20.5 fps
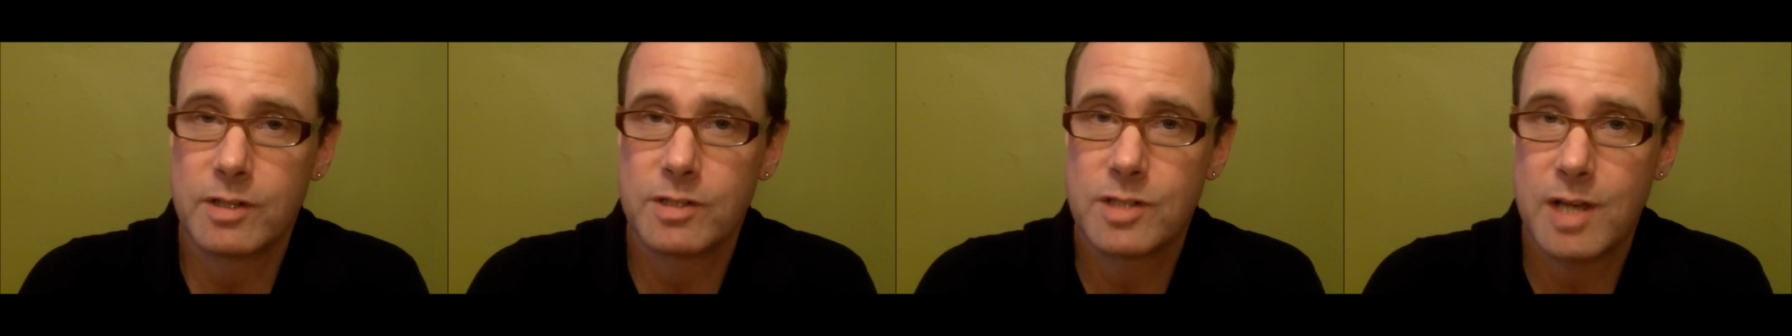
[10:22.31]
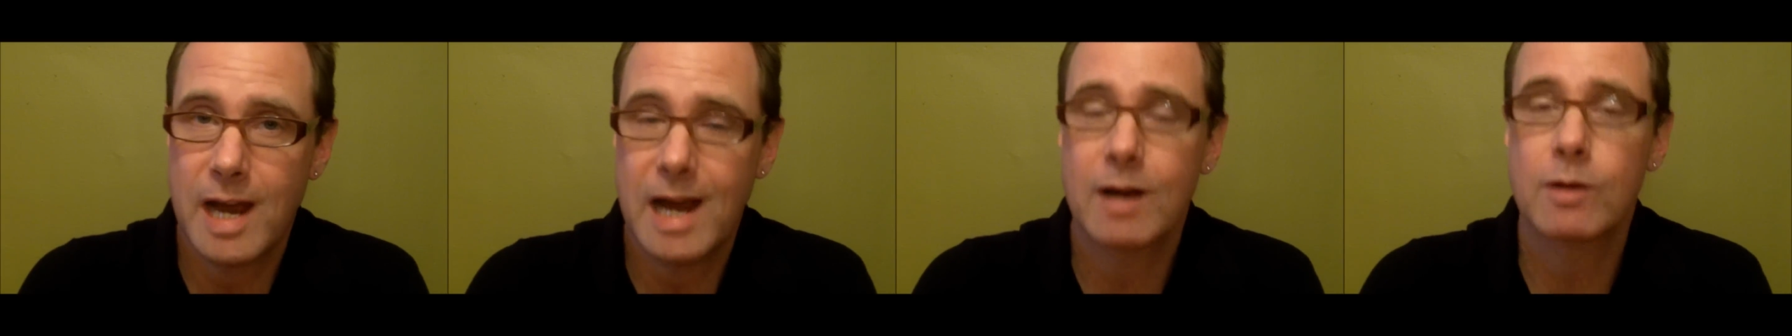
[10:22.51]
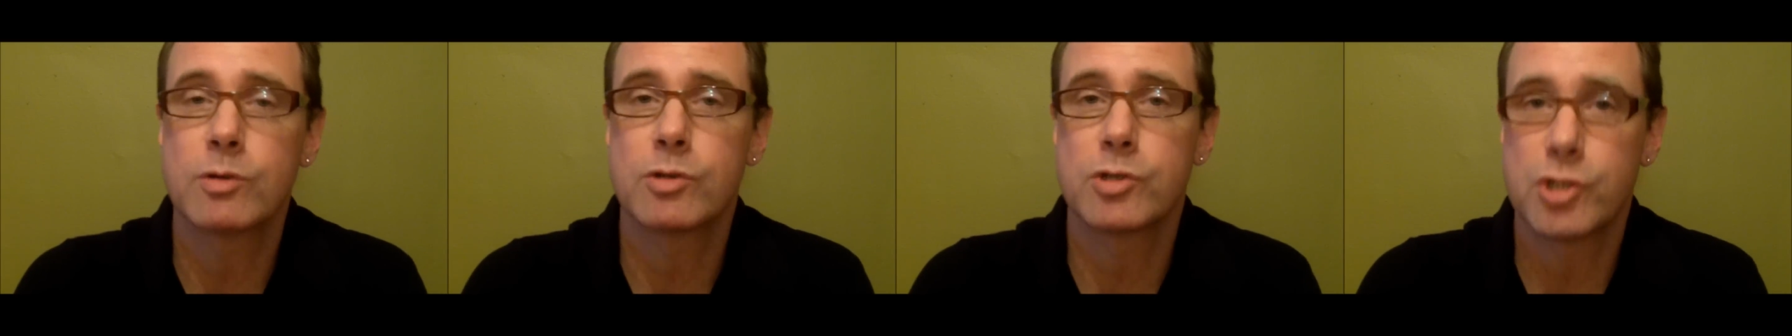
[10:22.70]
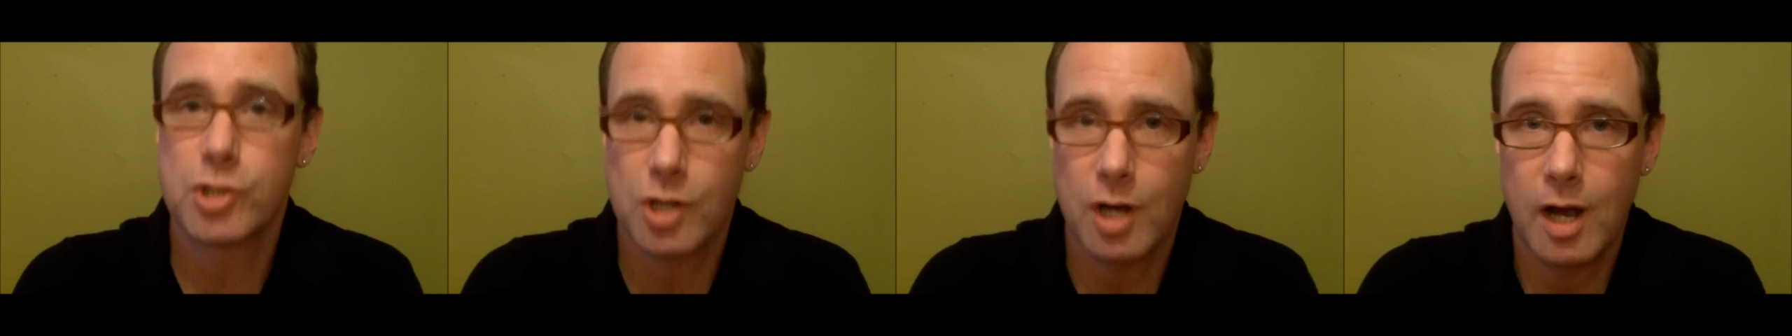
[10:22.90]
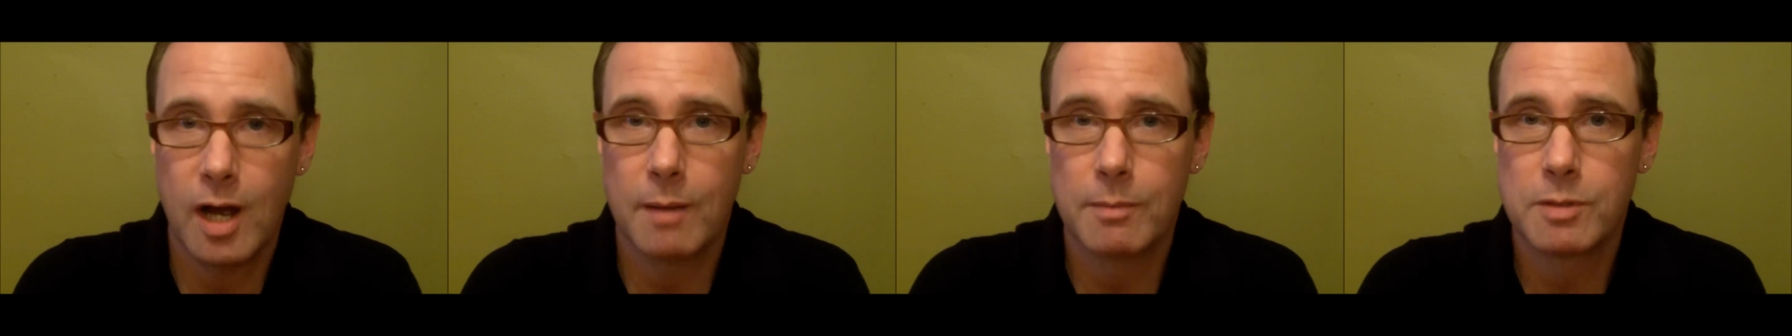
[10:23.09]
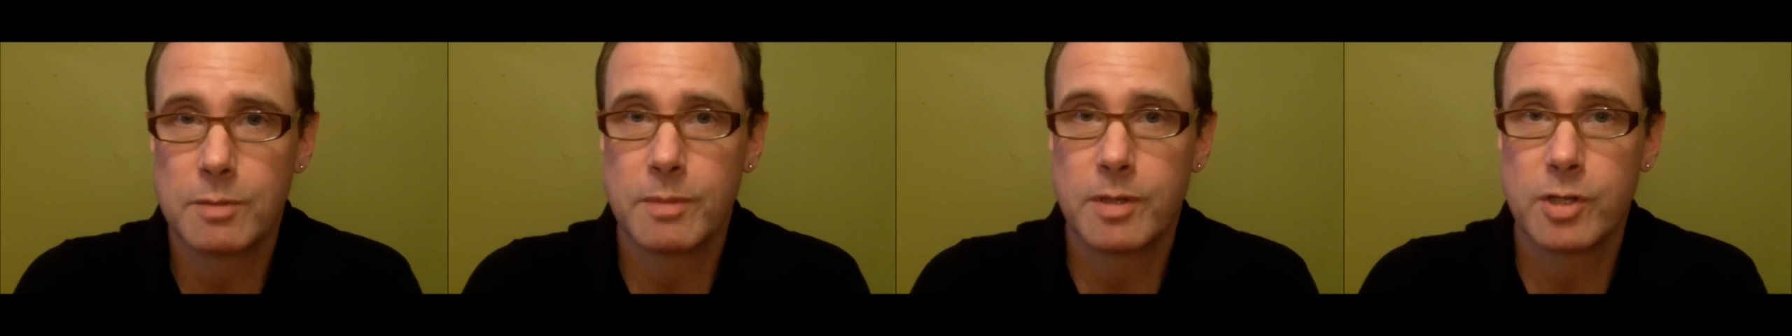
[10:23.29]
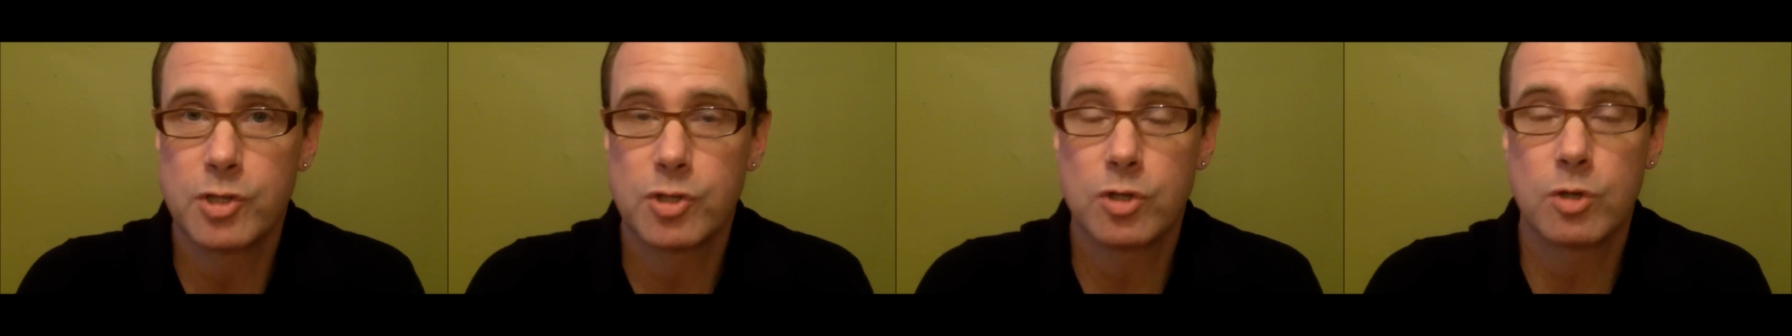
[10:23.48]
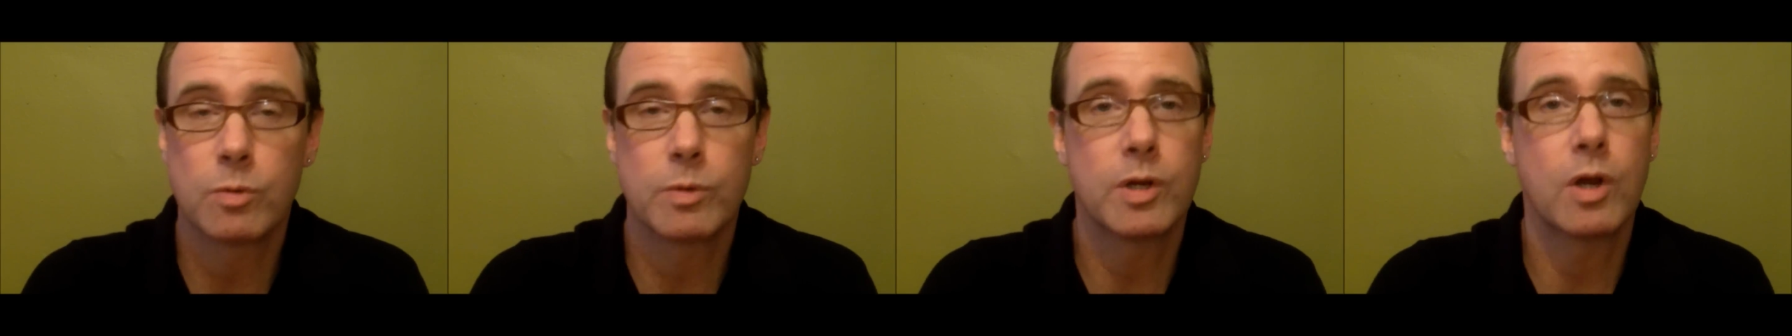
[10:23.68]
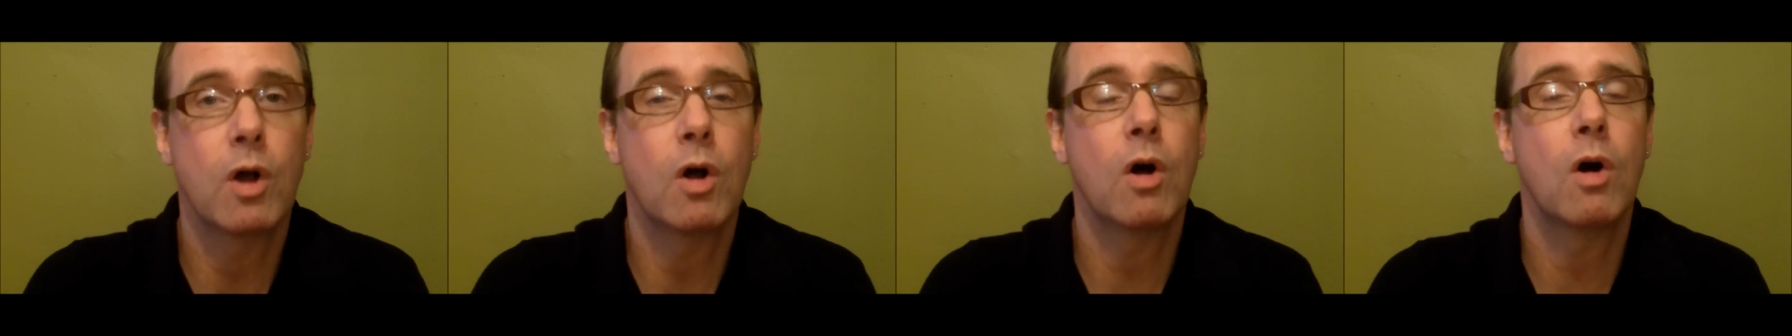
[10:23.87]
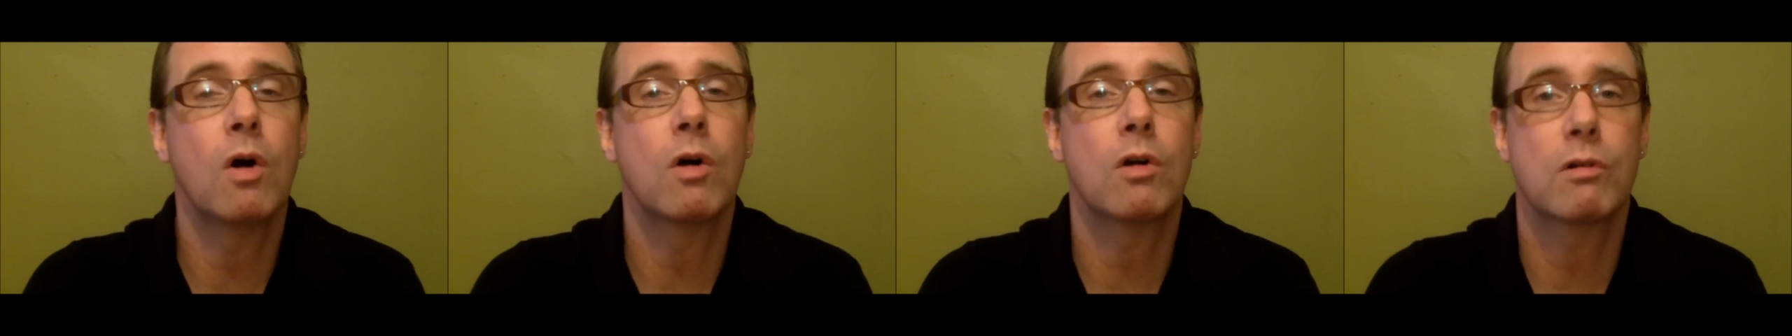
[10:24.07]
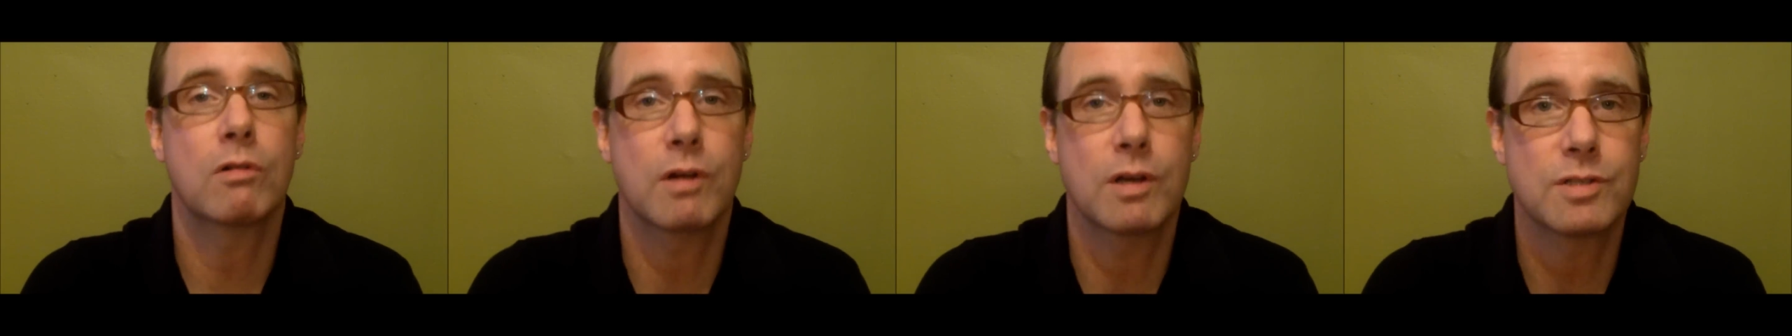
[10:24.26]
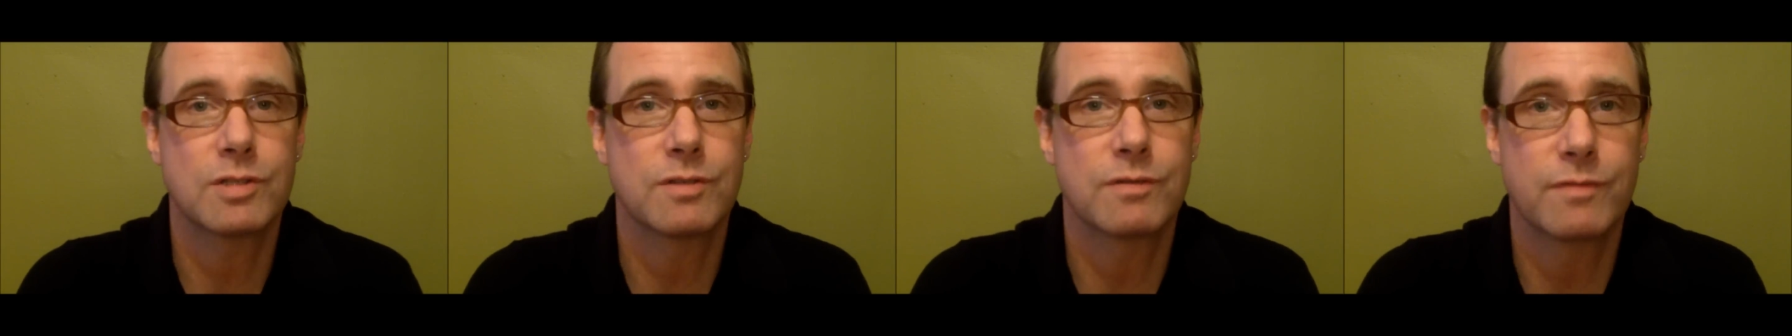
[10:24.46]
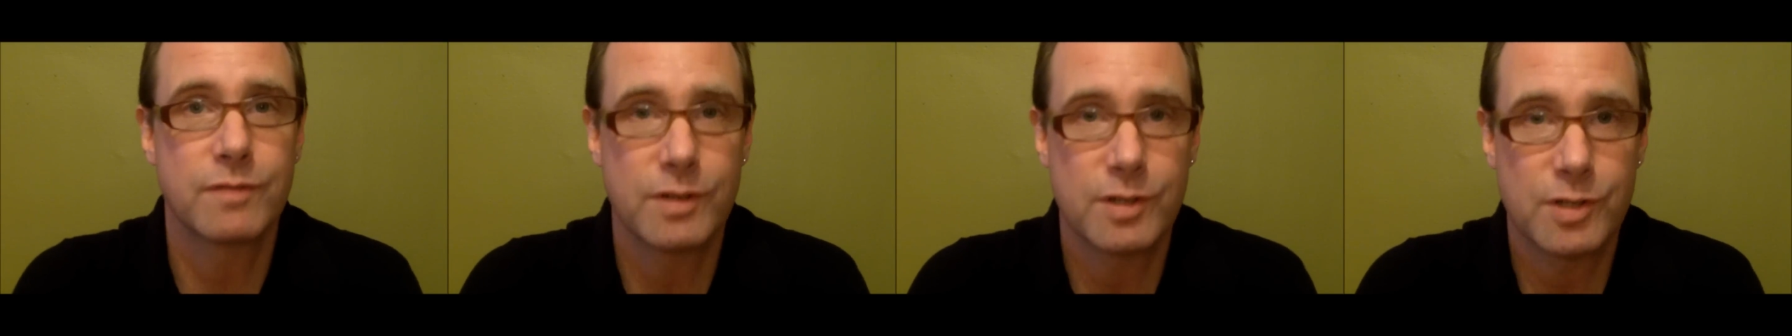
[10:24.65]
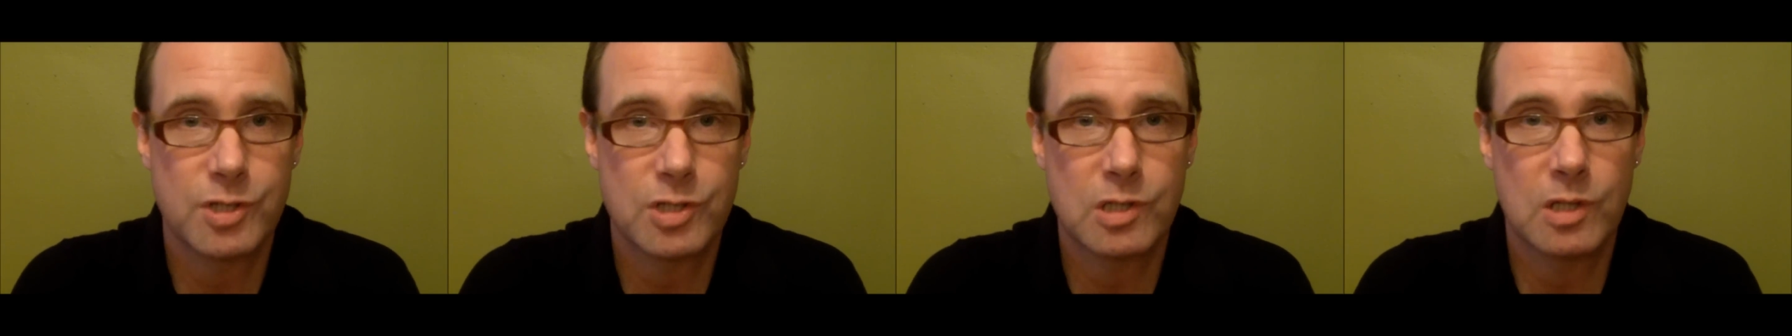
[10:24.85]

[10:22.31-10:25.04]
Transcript: and It's our job to make sure we all cross the finish